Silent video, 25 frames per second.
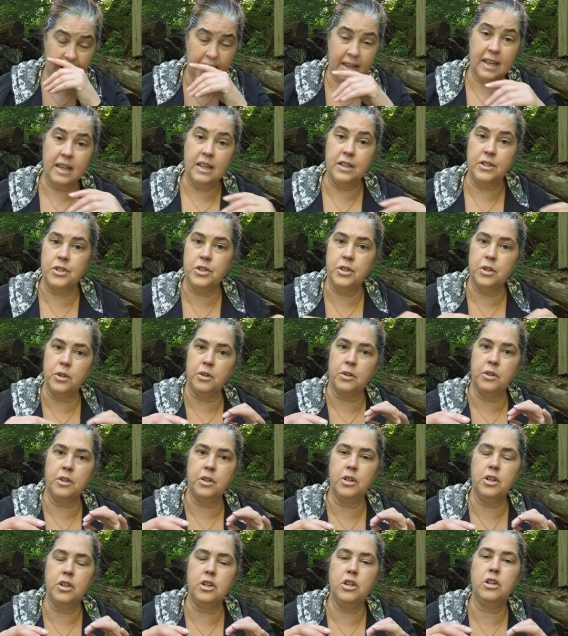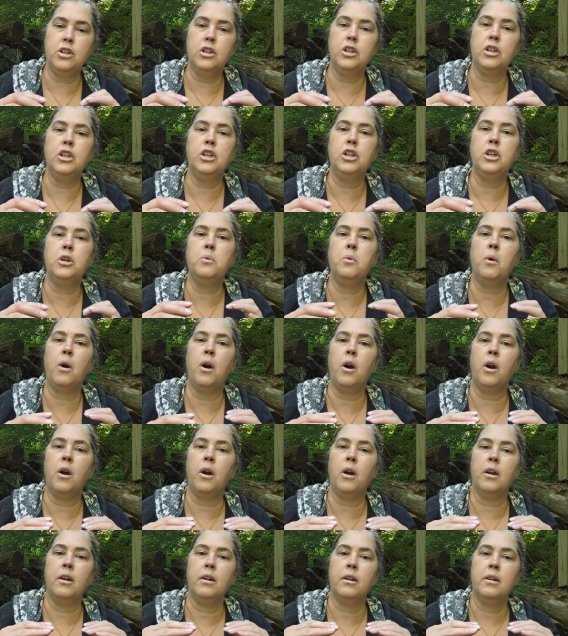is you
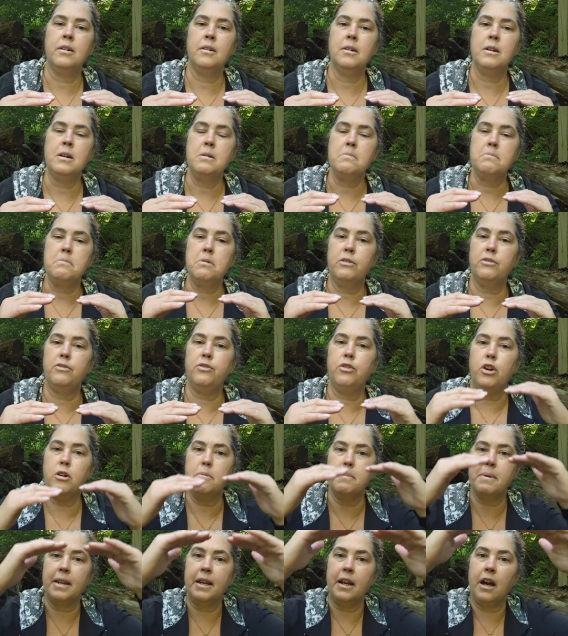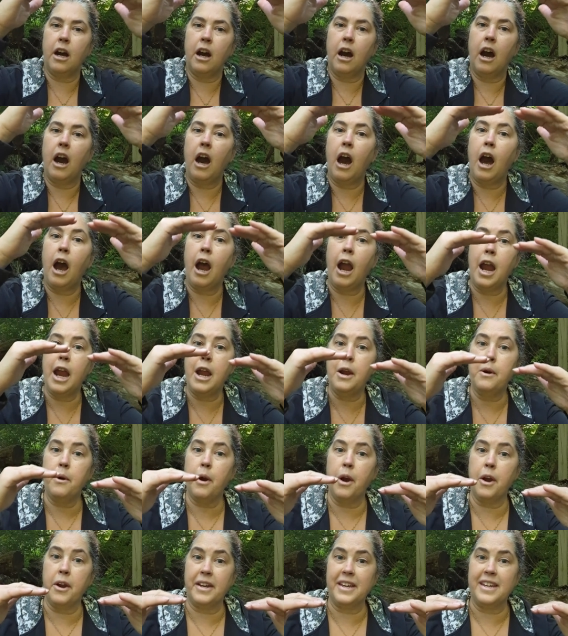are performing a
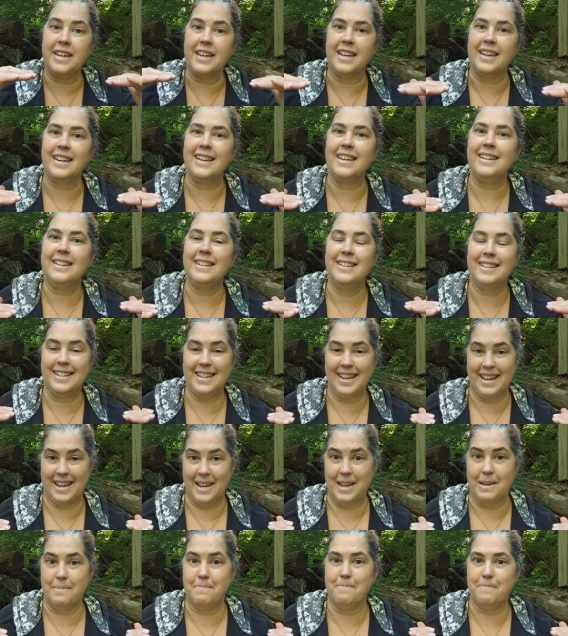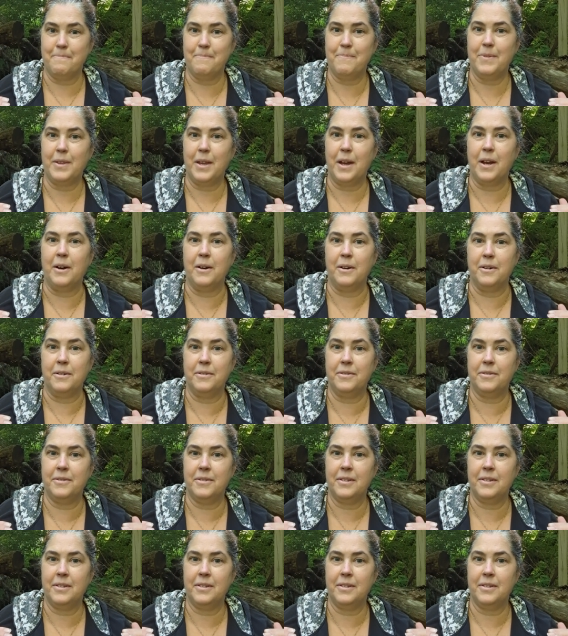hierarchy game of